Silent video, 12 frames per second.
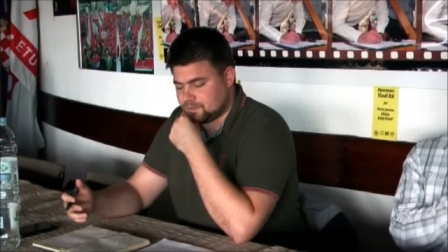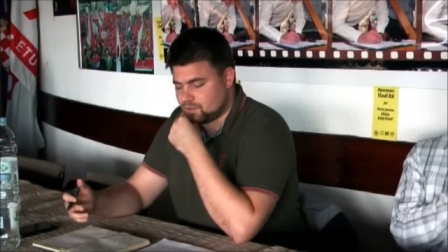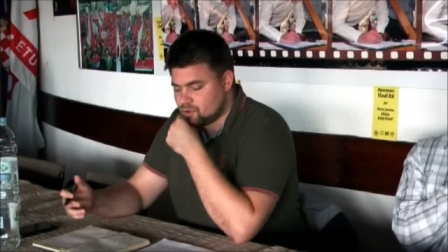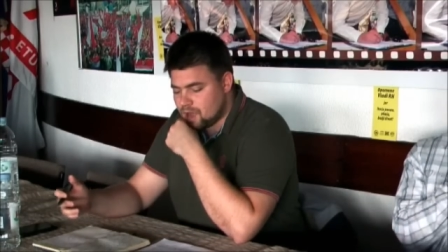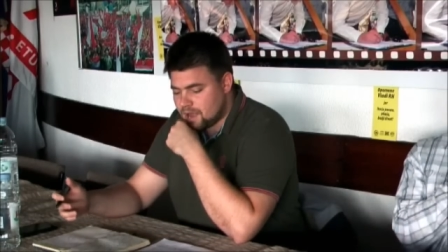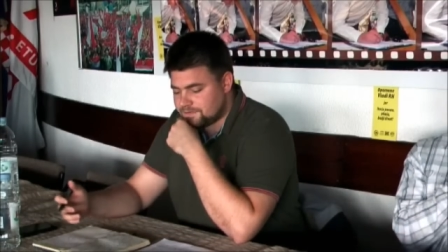
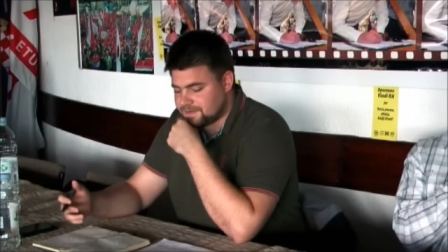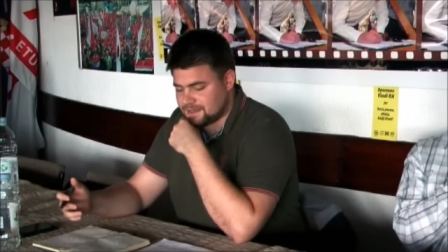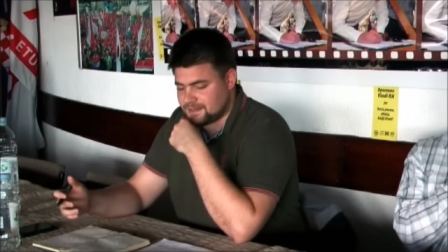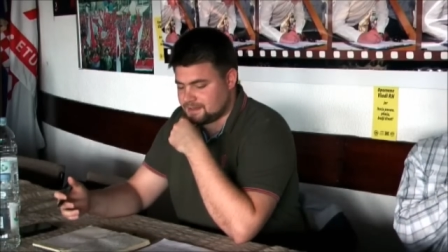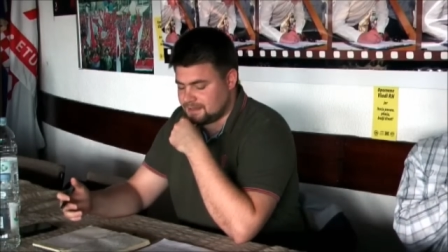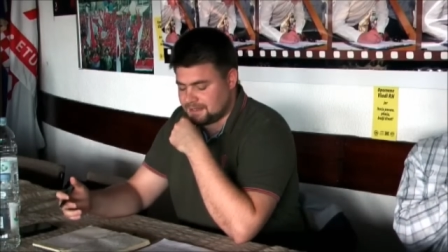too
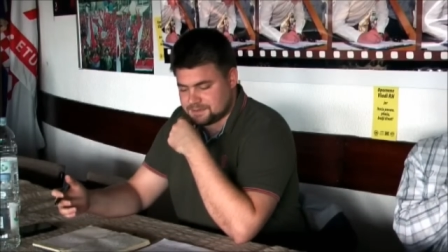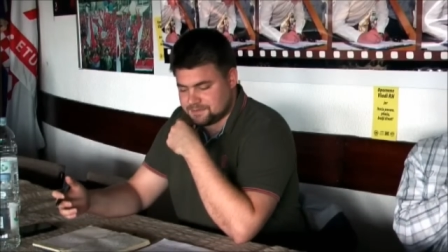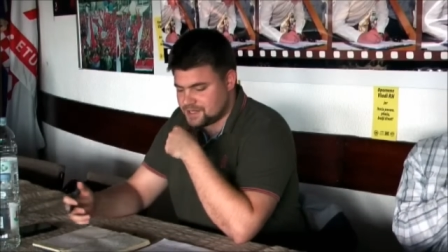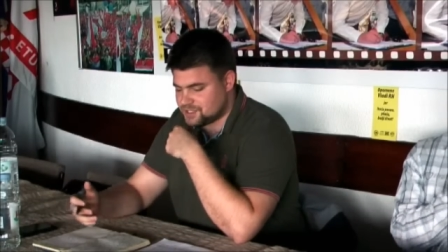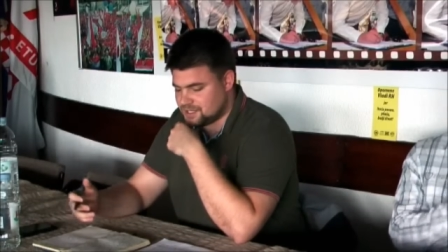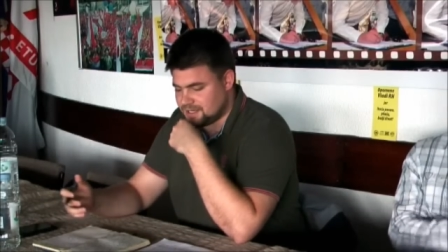often,
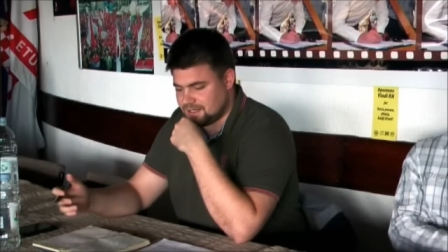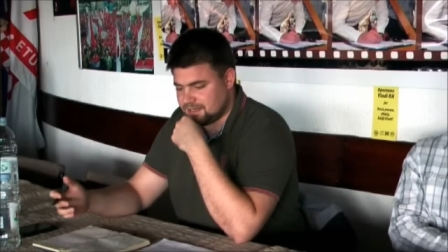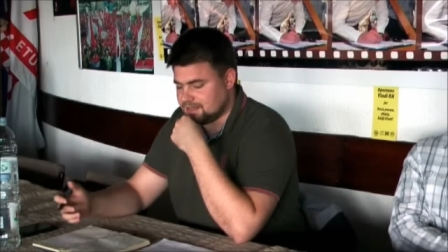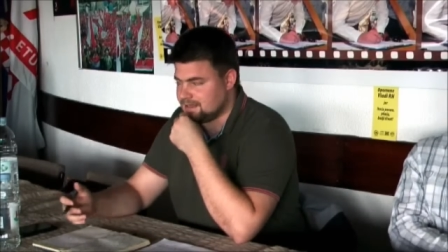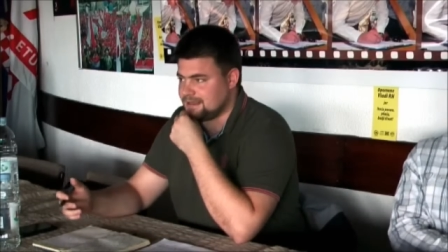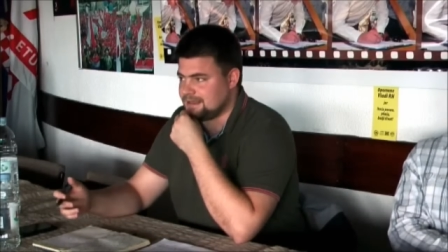
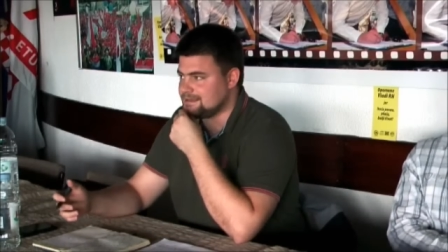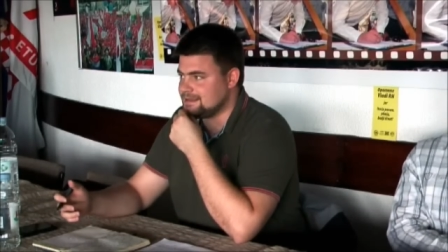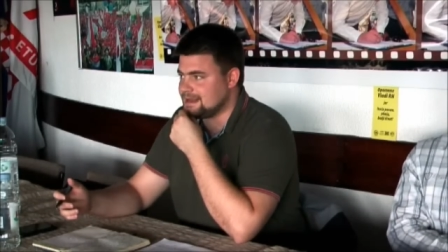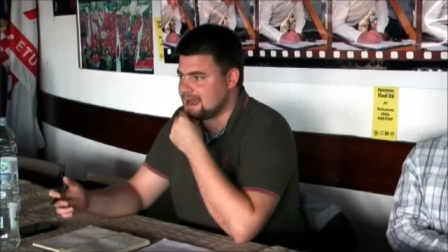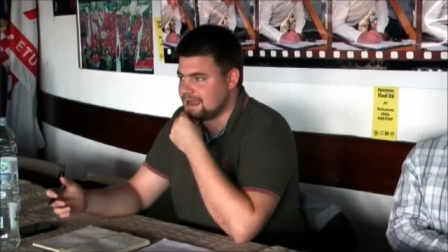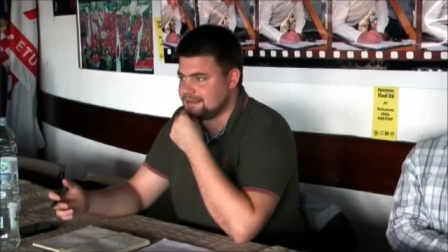especially in, in the
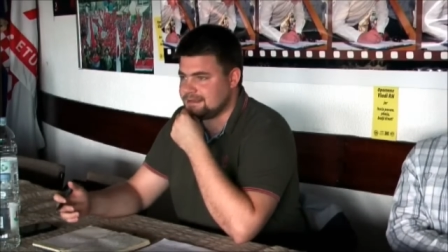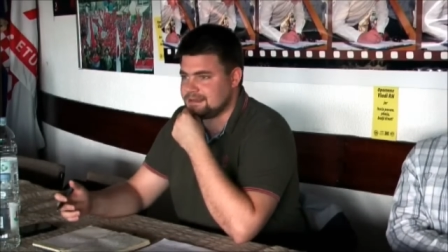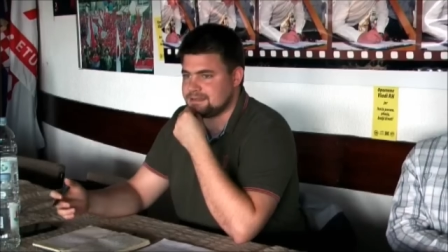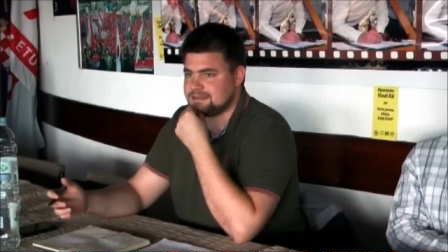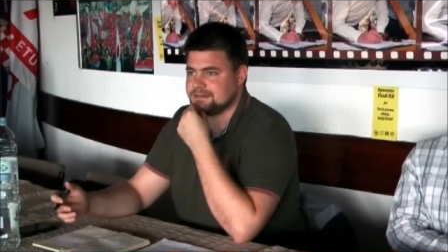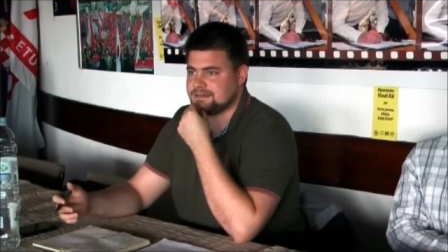
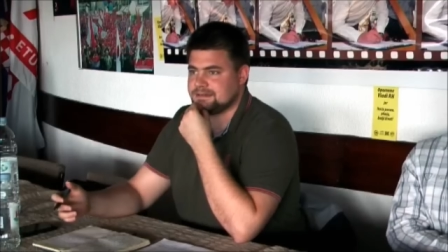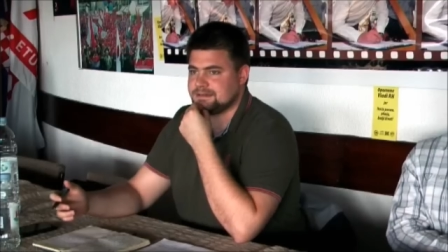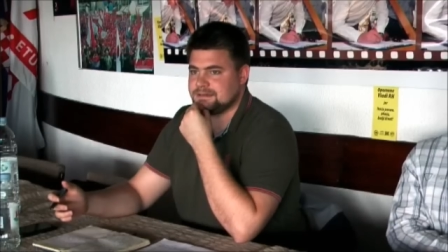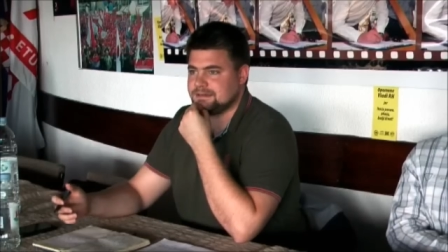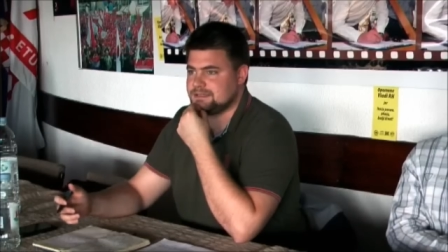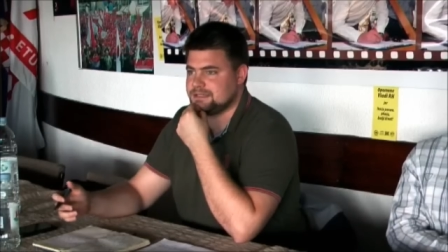90s,
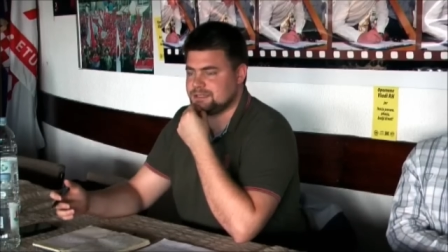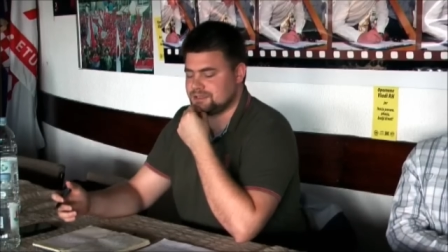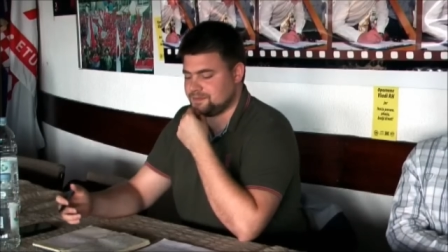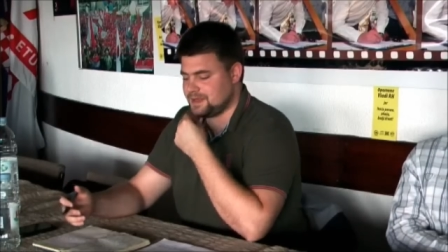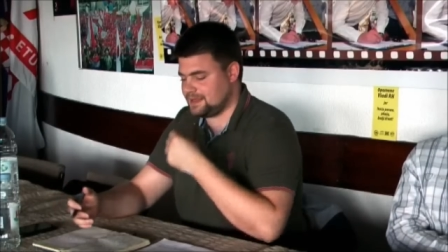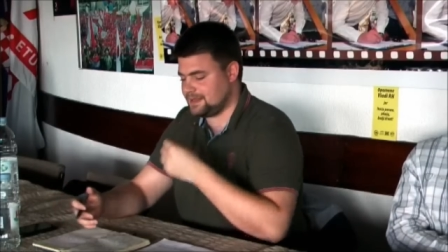it seems to
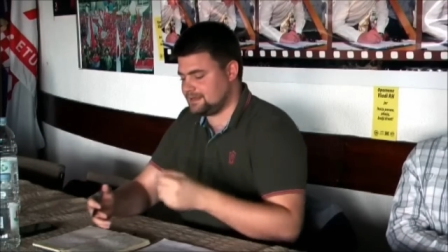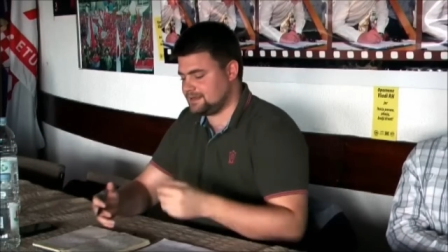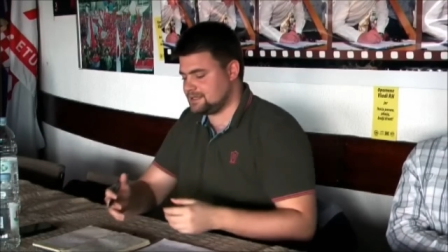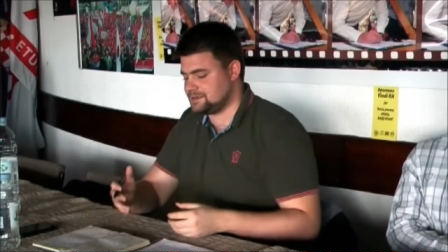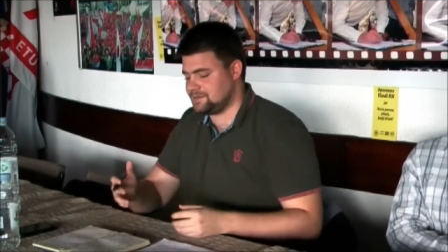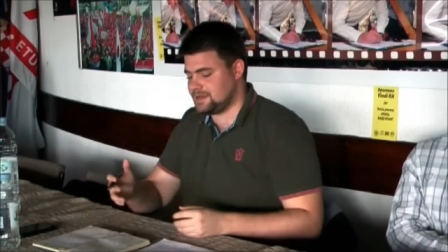me it
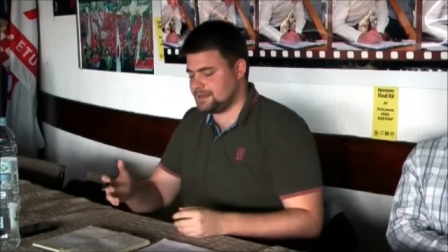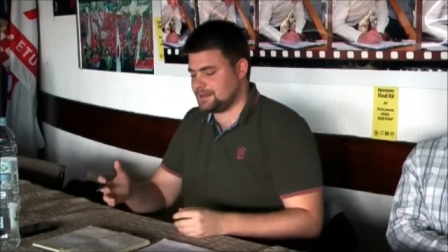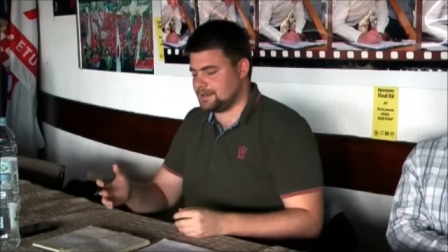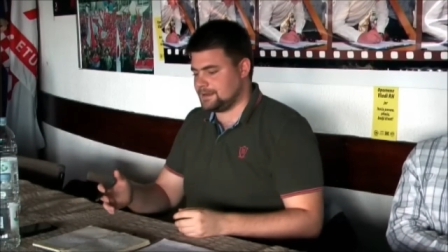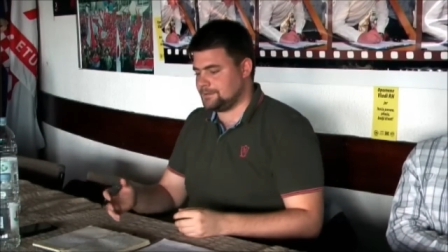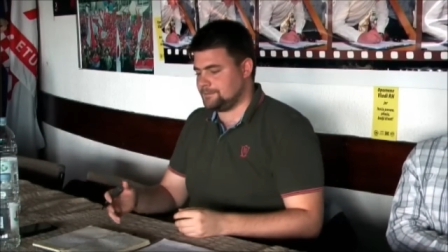has been
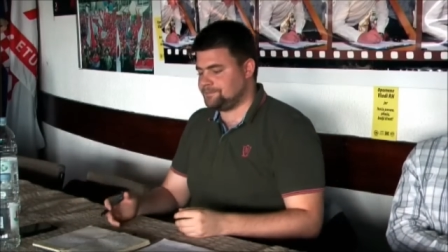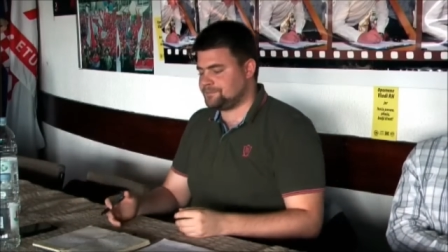uh,